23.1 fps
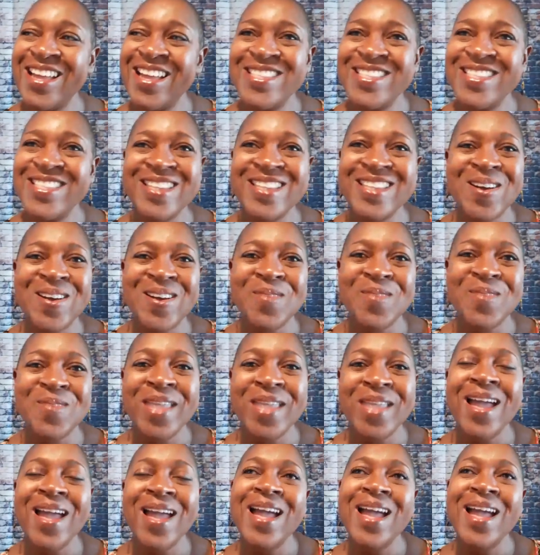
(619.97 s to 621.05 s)
So
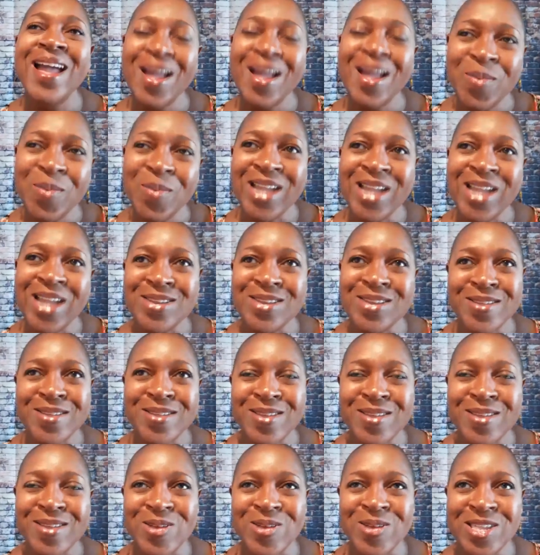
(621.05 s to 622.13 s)
back to the
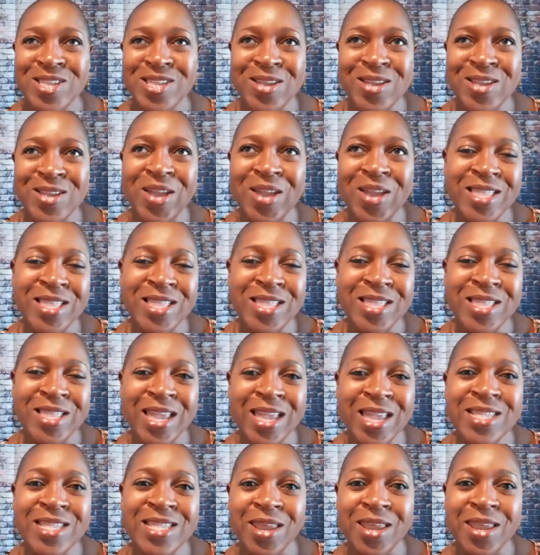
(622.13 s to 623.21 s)
question. So it's
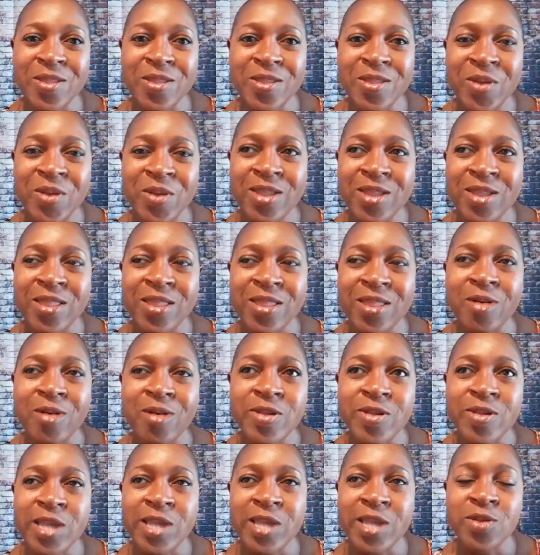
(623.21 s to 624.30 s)
going to depend on, are your
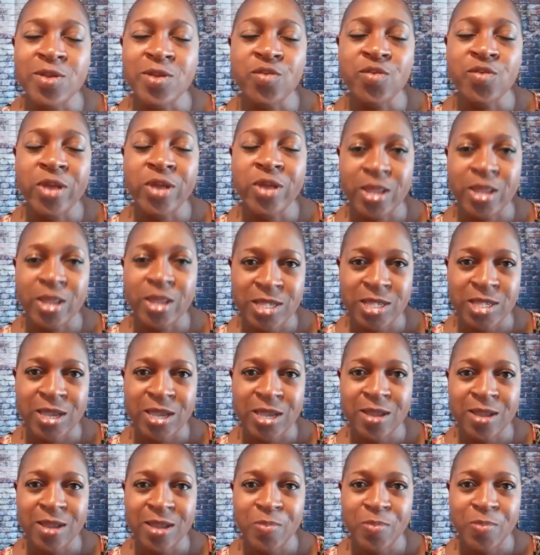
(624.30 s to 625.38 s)
standards realistic,
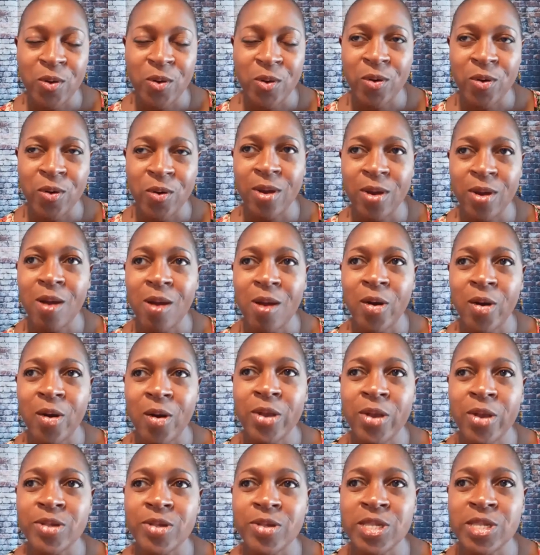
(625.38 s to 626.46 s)
or are
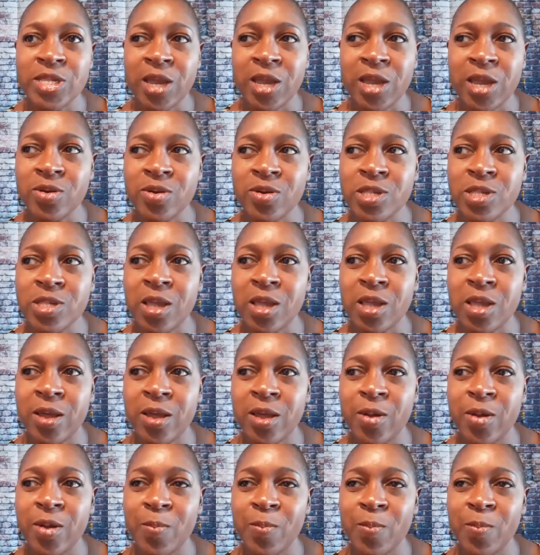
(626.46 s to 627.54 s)
your standards,
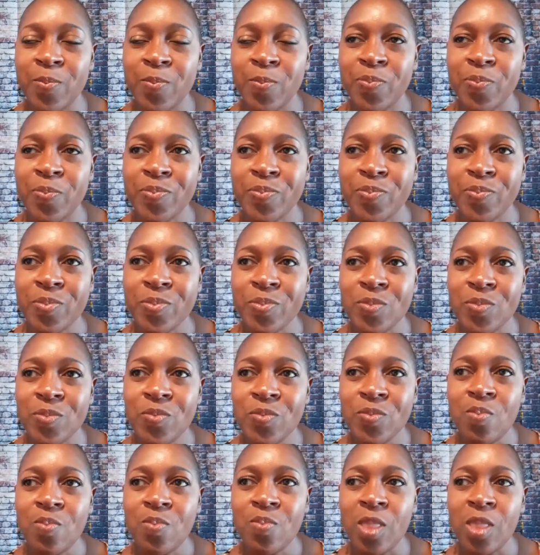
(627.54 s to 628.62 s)

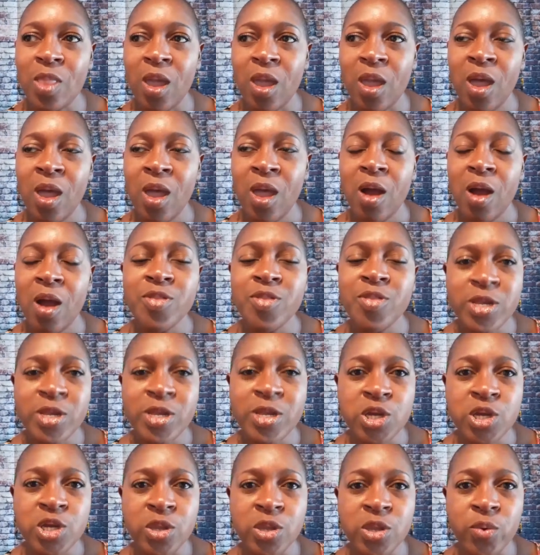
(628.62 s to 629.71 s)
are they
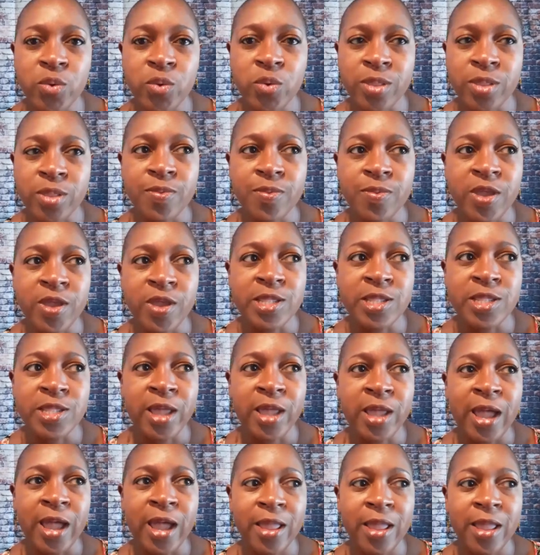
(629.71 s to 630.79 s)
genuine things
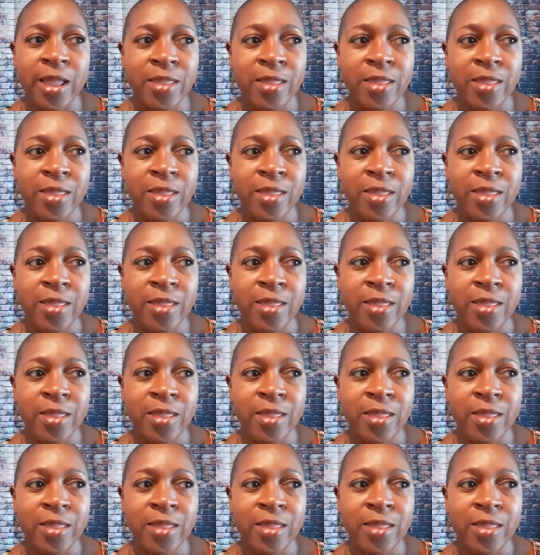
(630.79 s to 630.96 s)
that